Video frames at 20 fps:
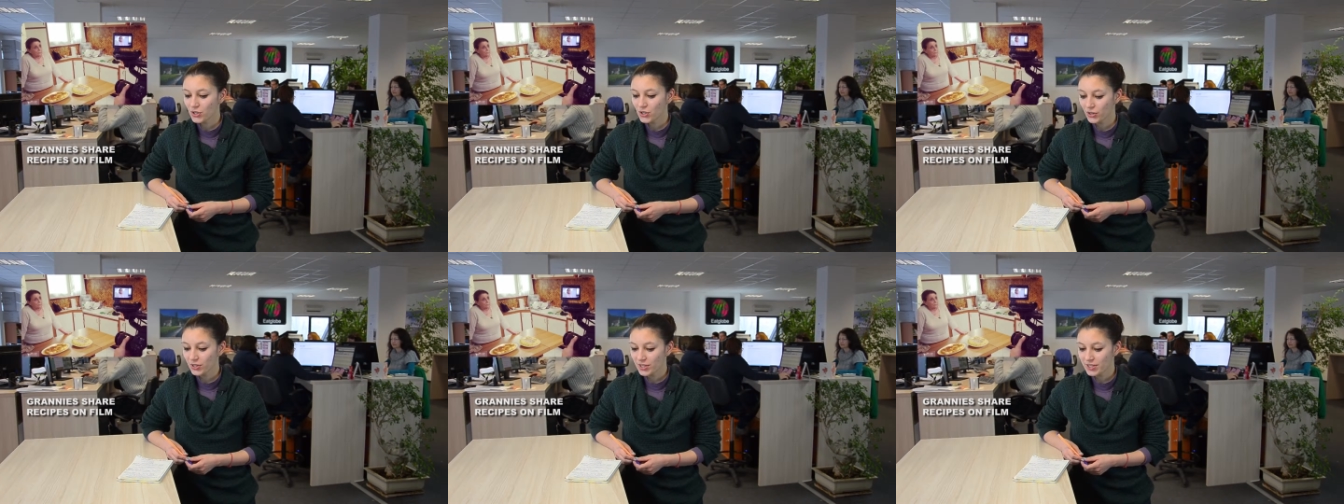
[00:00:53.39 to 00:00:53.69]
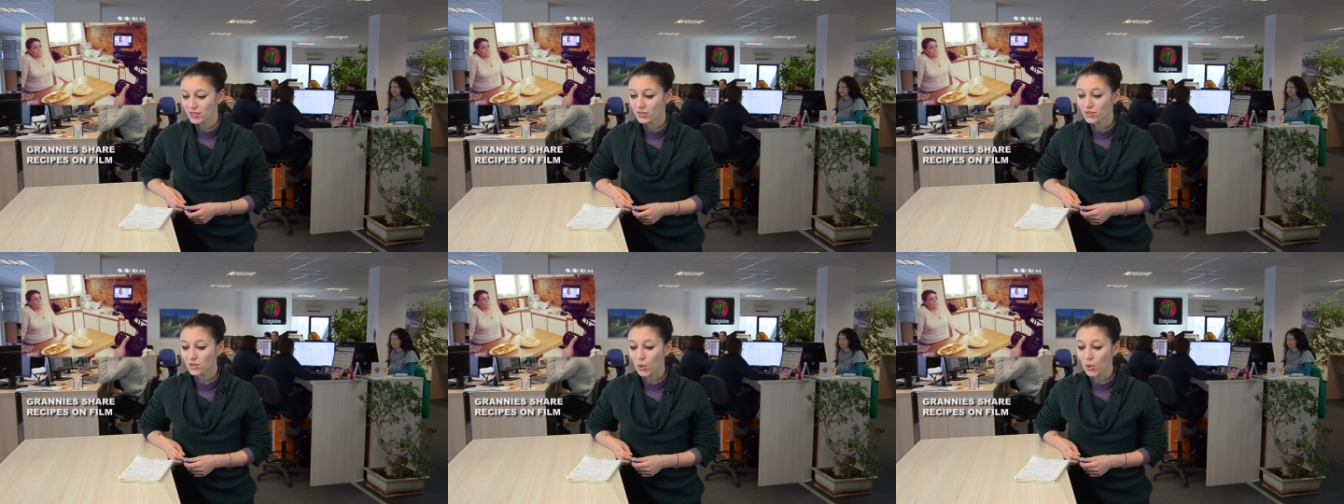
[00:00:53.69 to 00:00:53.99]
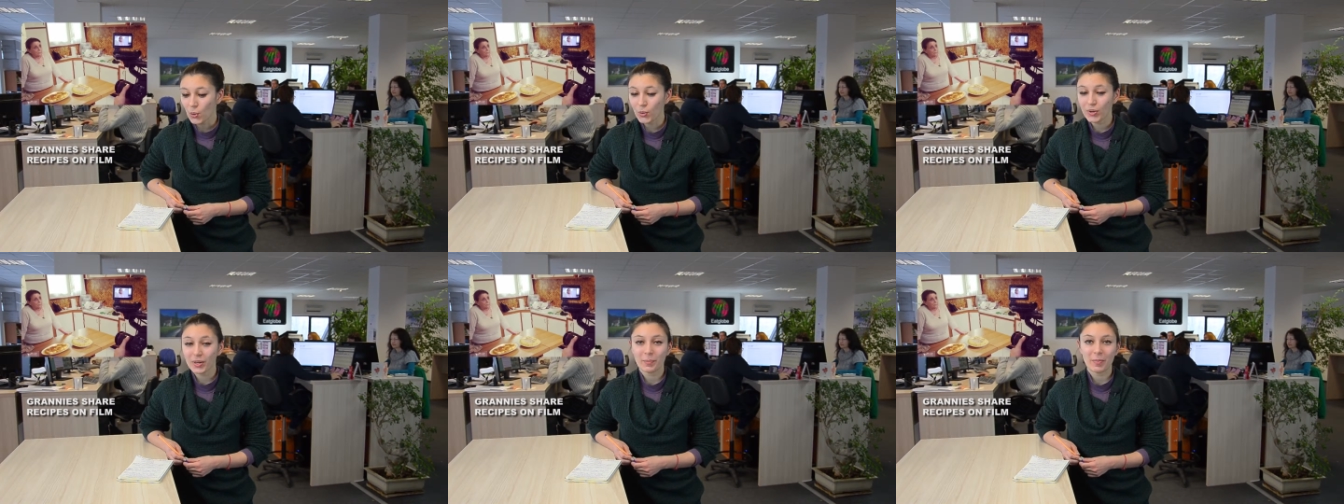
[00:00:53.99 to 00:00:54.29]
Jonas's
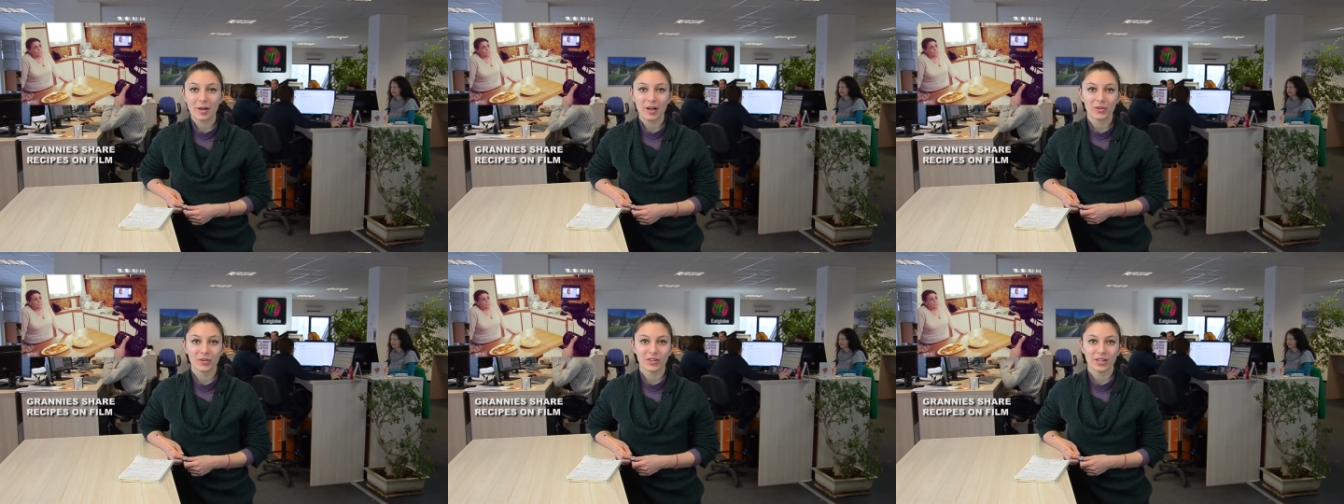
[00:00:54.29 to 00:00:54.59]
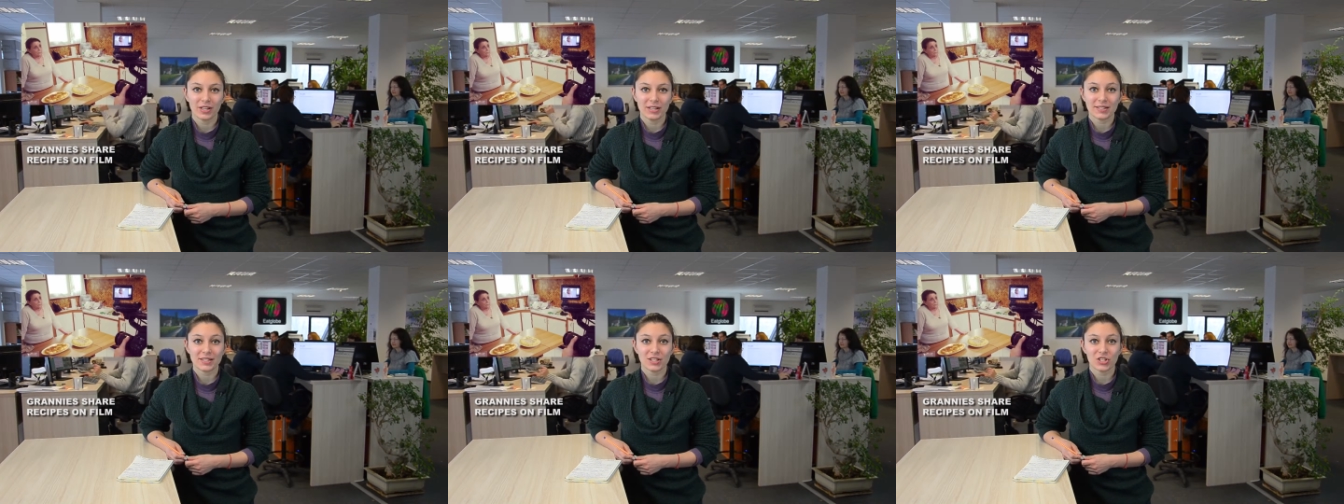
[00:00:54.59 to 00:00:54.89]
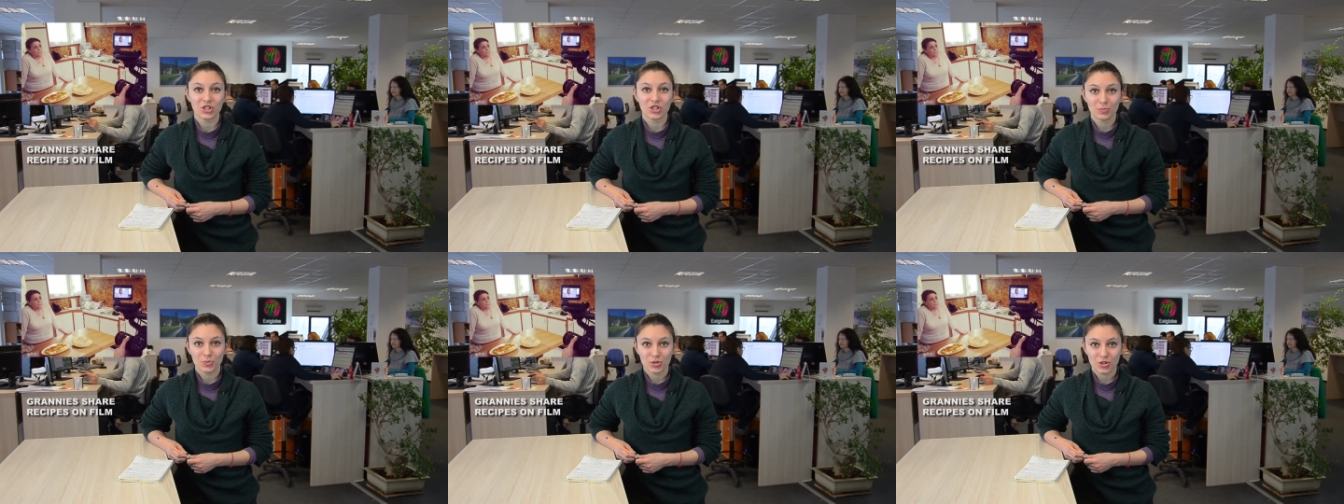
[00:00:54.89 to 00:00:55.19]
own about his
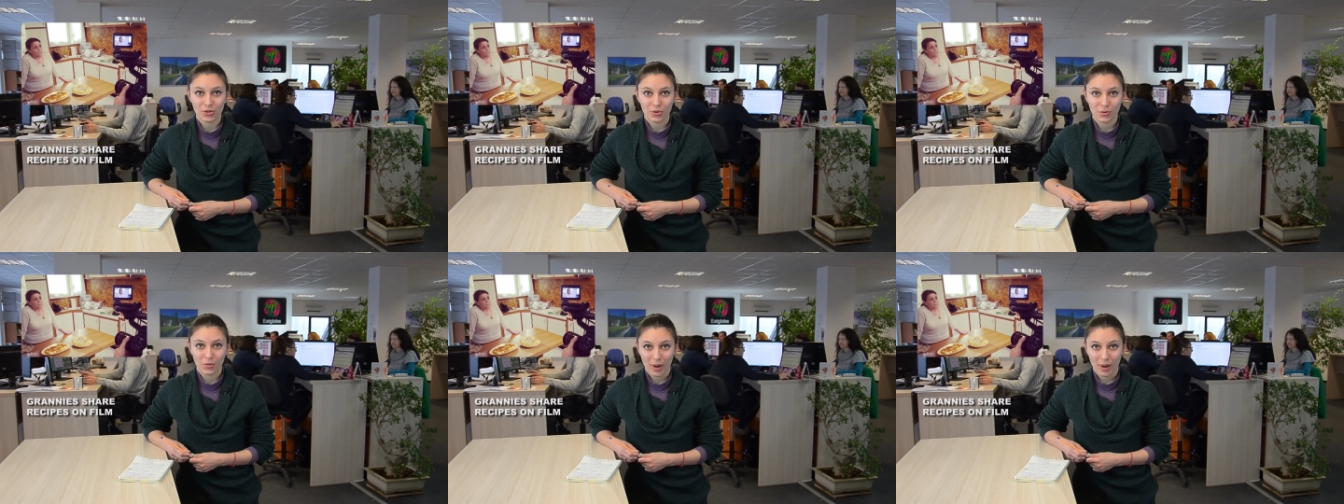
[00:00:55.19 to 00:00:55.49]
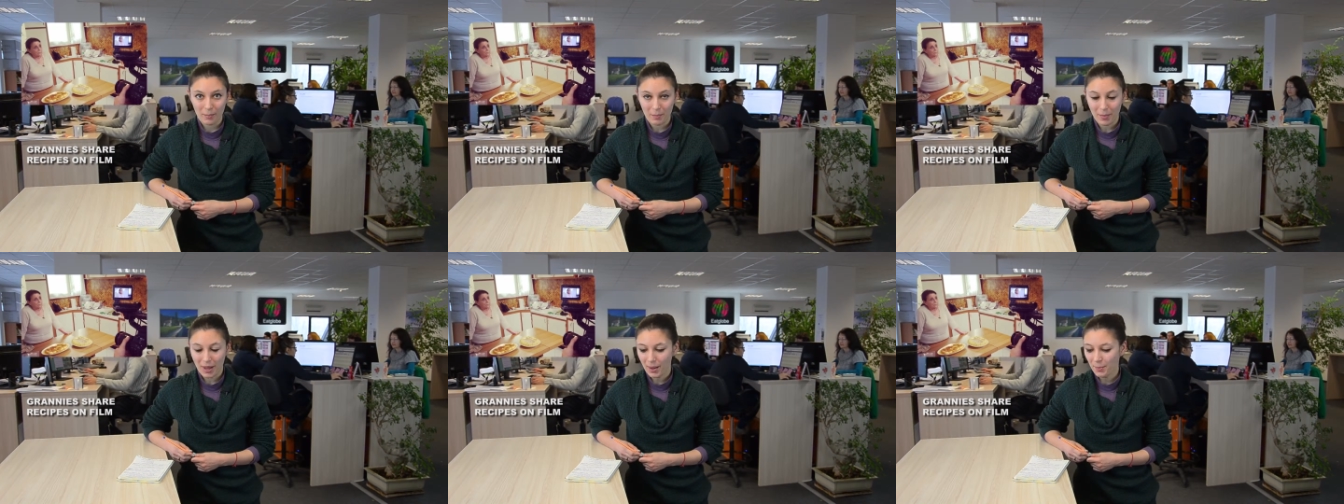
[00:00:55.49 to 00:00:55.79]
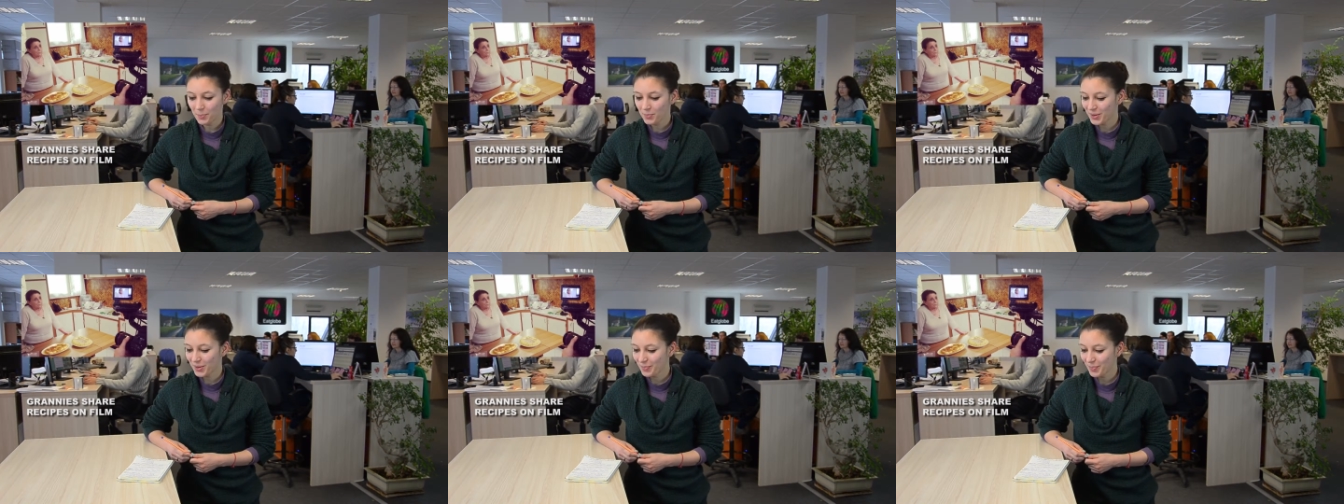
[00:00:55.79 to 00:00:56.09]
Egyptian
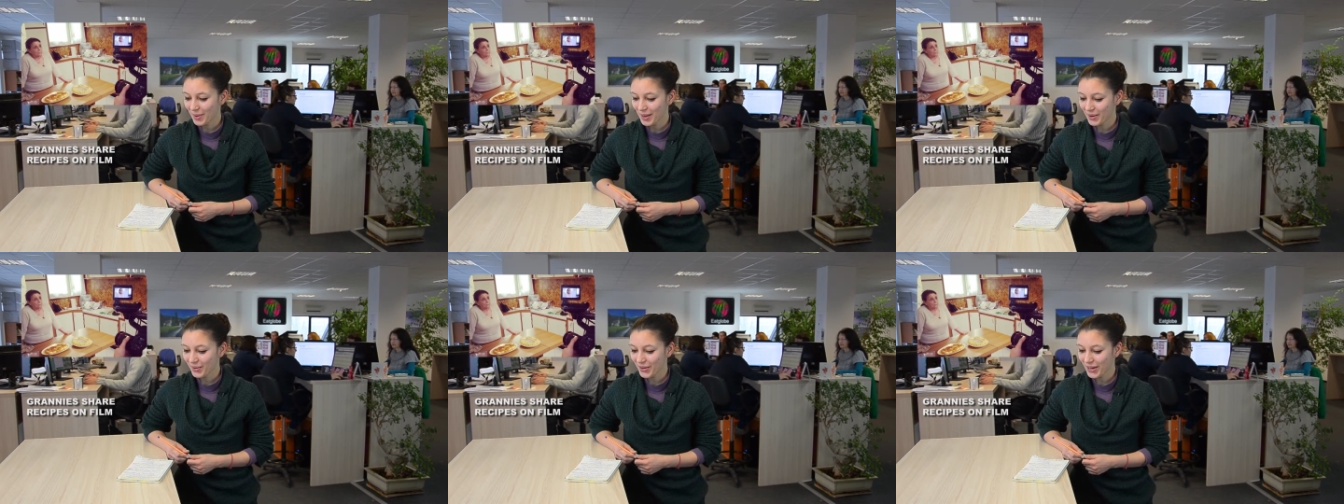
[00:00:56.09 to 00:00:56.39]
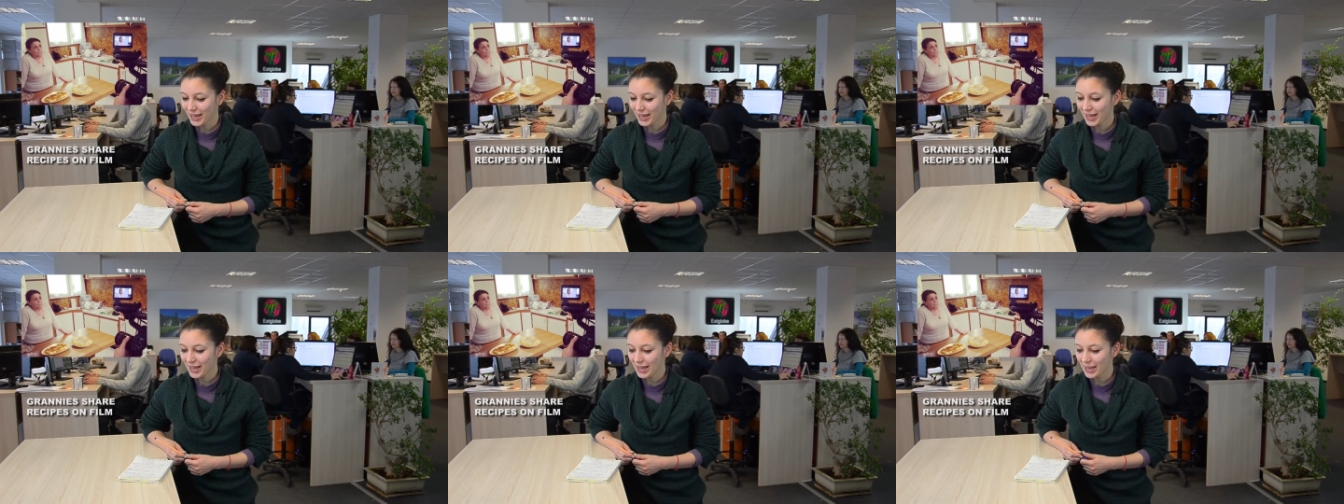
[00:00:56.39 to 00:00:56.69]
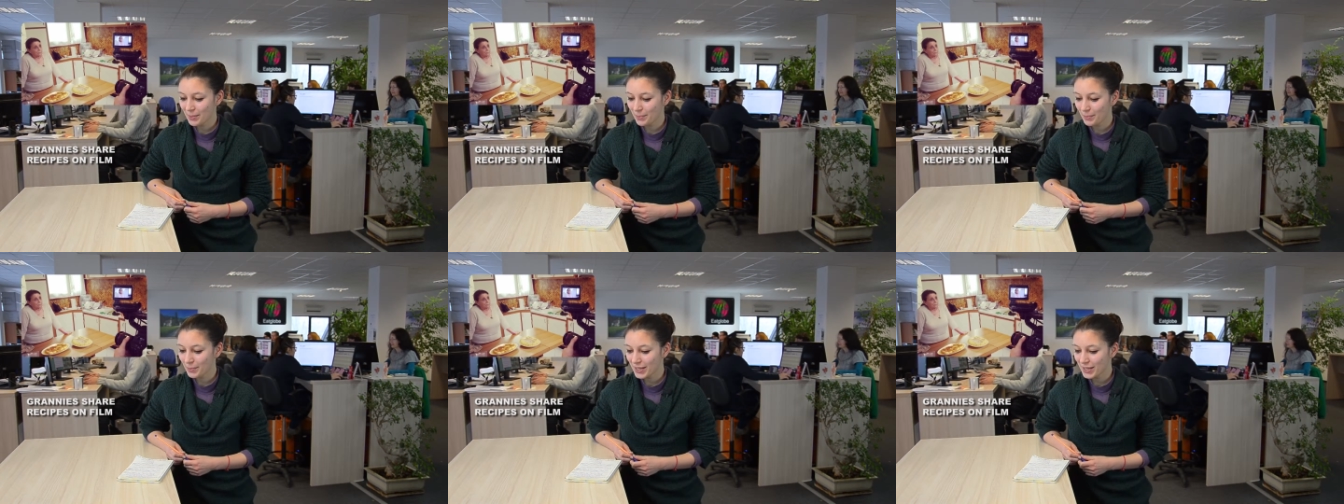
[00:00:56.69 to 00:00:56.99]
grandma preparing
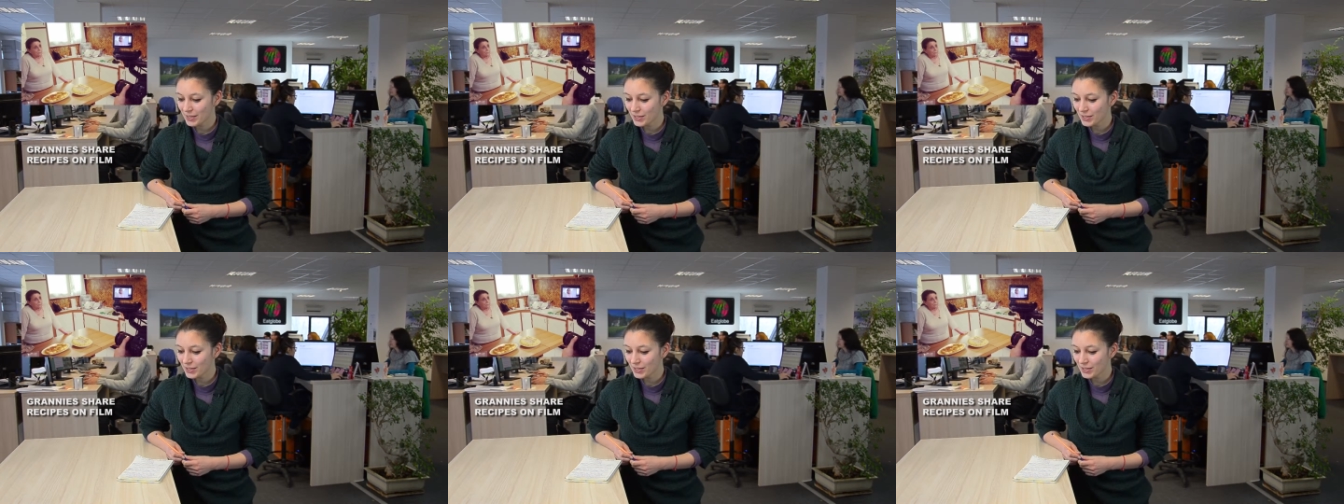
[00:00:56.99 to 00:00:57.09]
a